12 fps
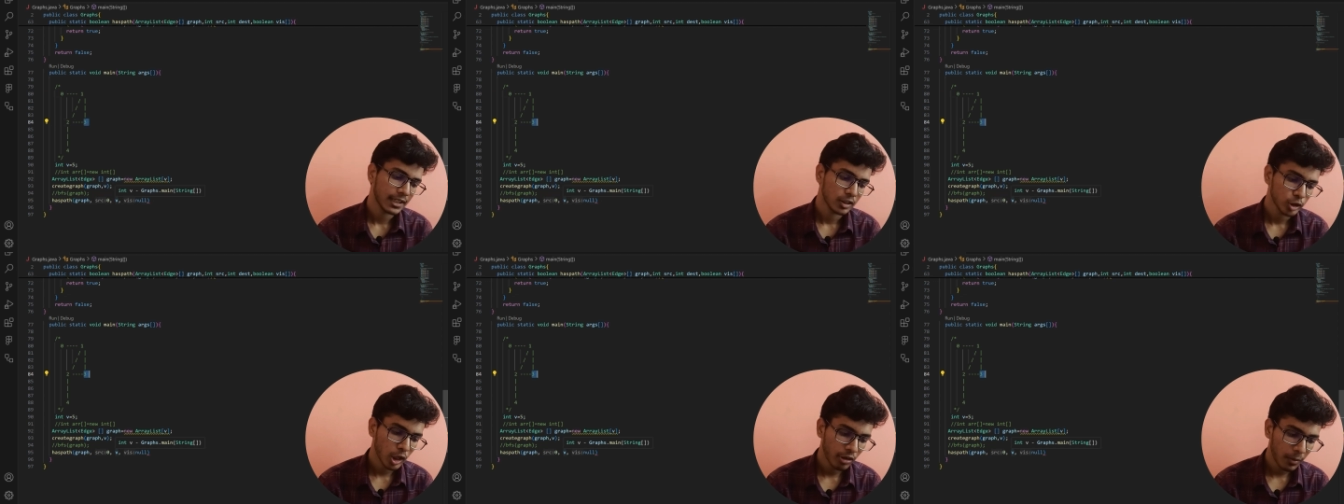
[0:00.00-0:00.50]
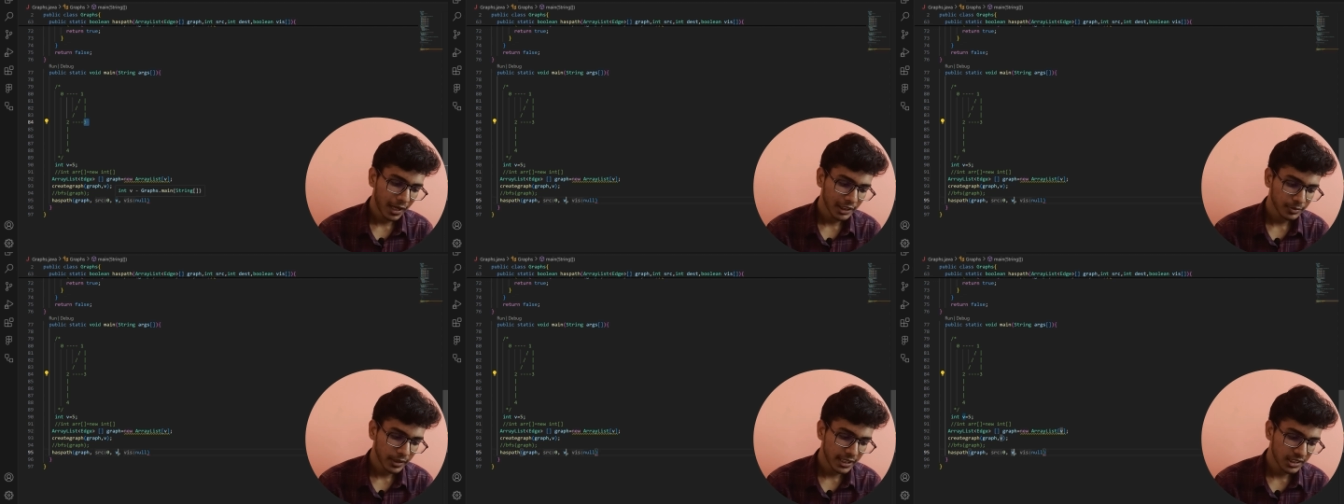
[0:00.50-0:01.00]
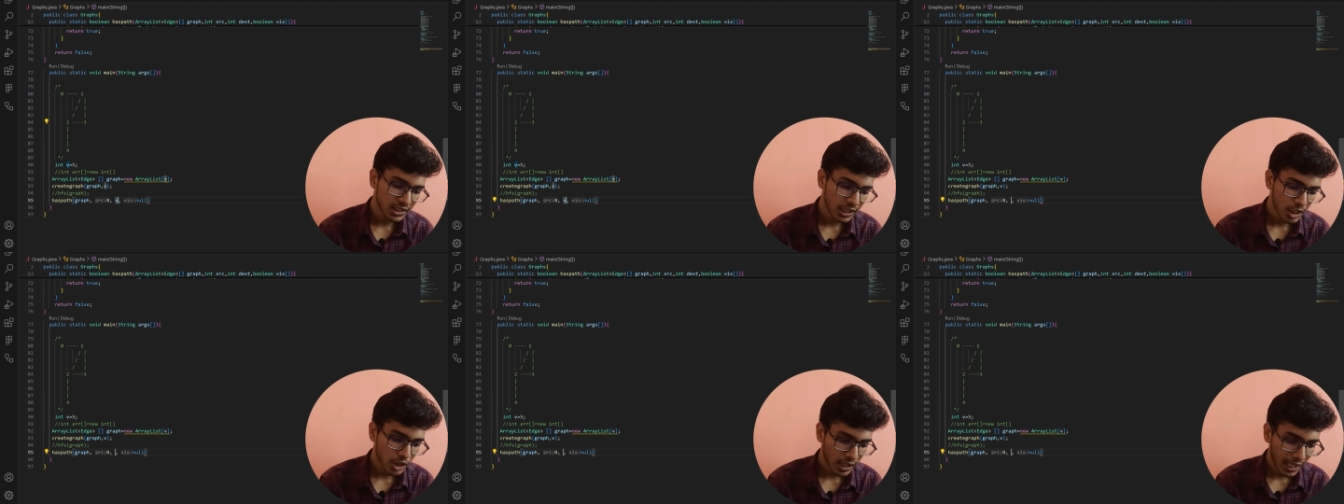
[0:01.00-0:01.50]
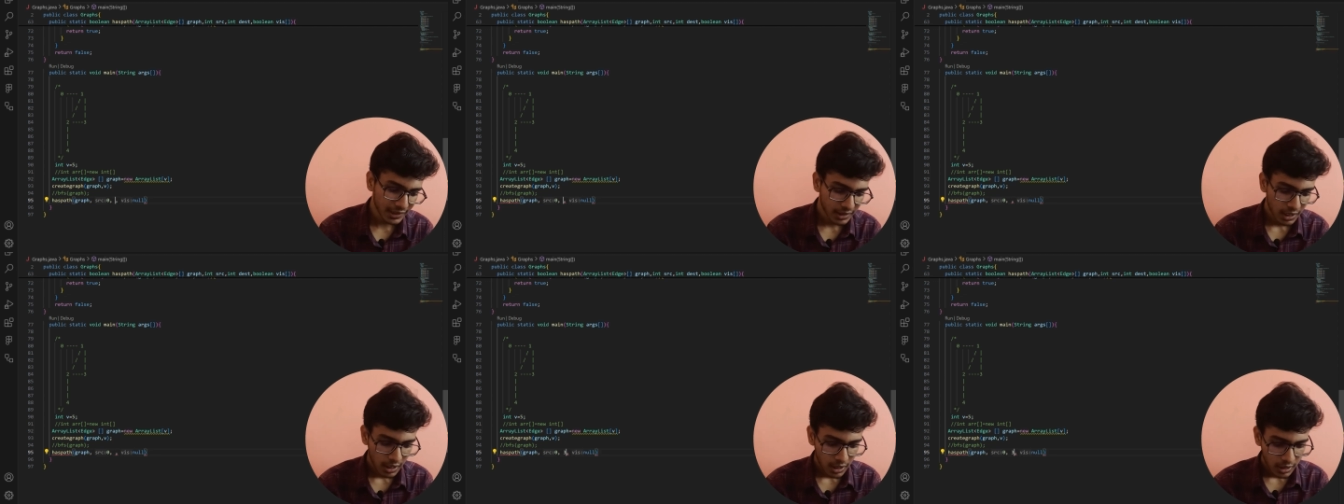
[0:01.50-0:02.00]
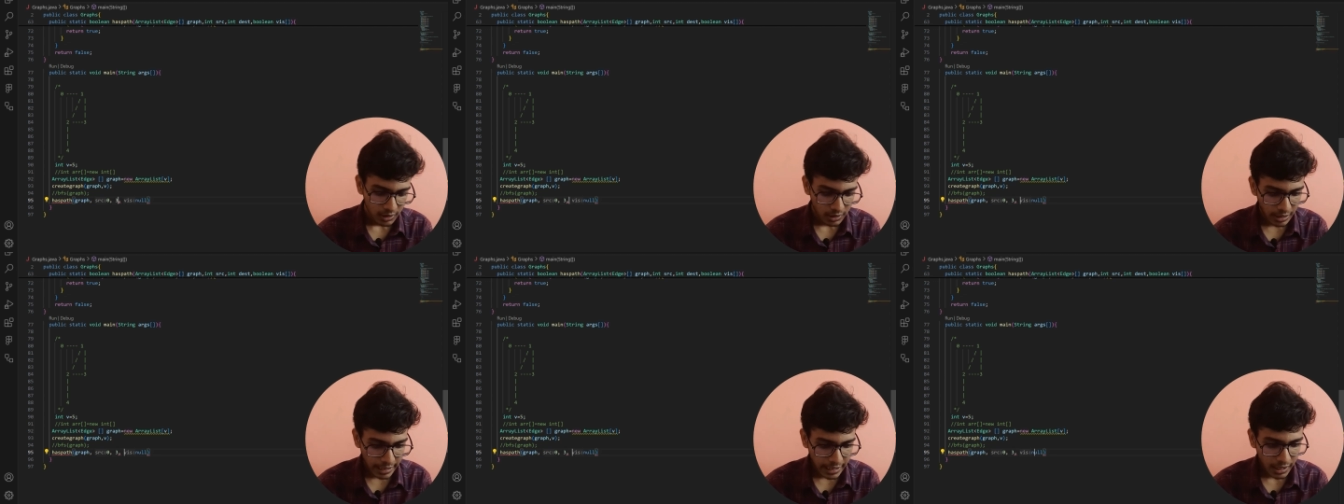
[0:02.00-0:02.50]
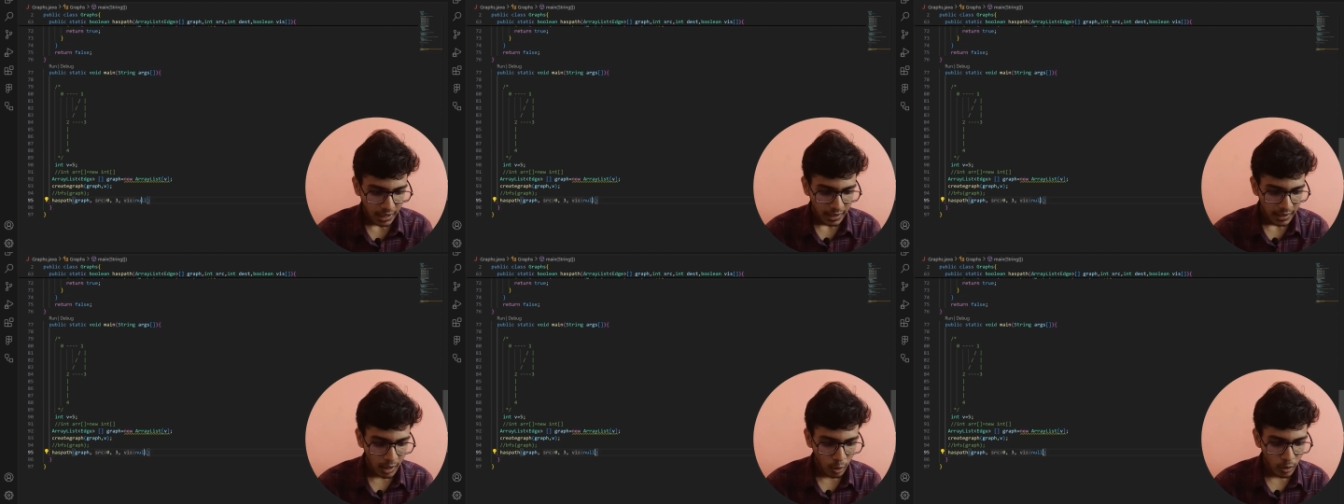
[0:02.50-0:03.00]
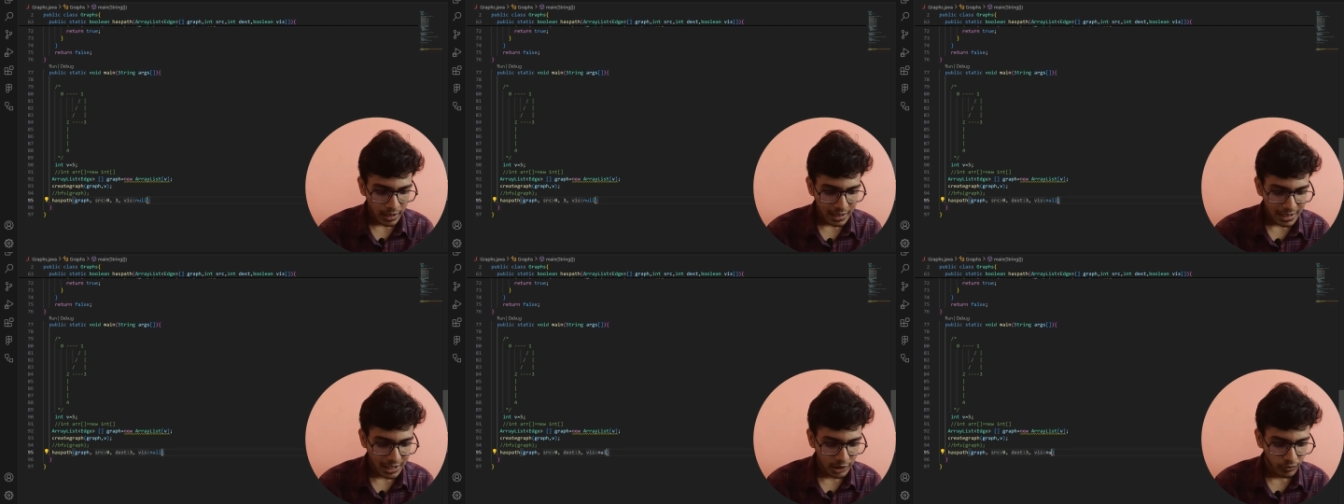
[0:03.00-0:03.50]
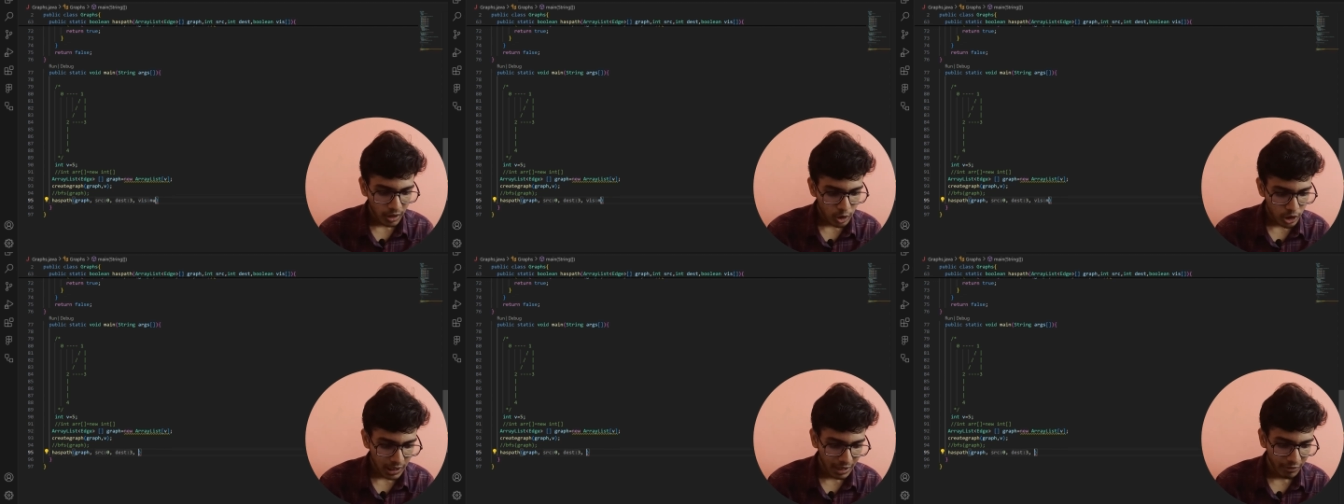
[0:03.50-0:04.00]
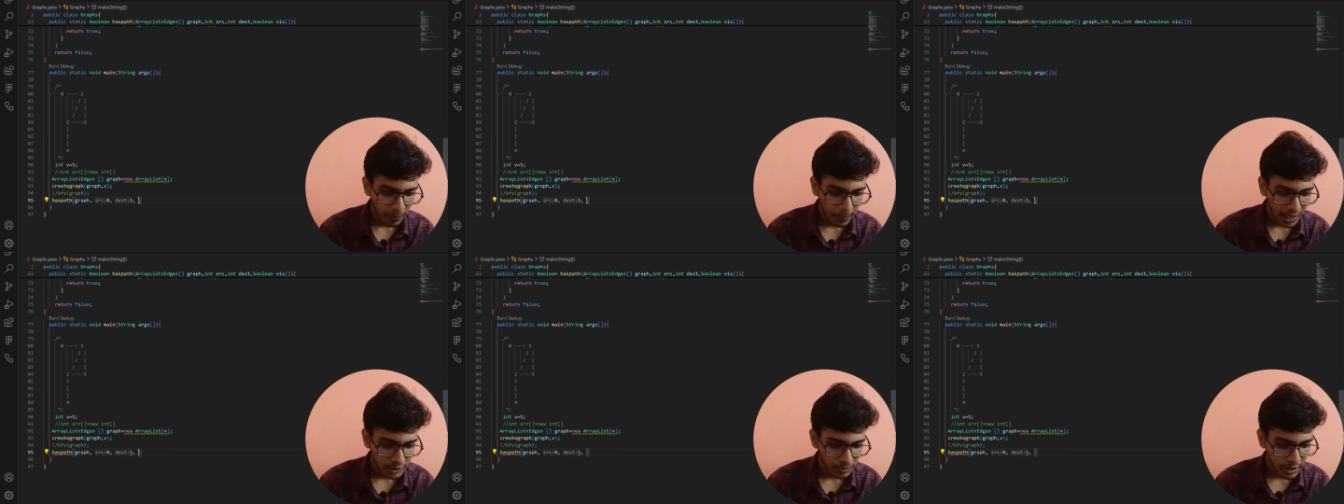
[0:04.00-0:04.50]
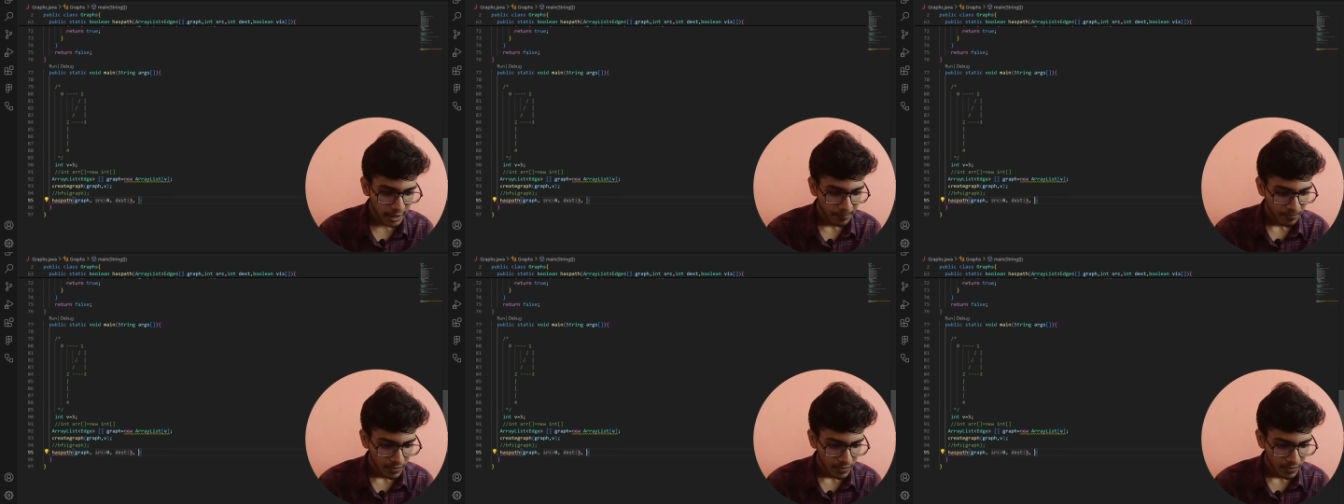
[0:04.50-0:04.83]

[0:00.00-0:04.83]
So I will pass my destination as 3. Now in this function I will pass my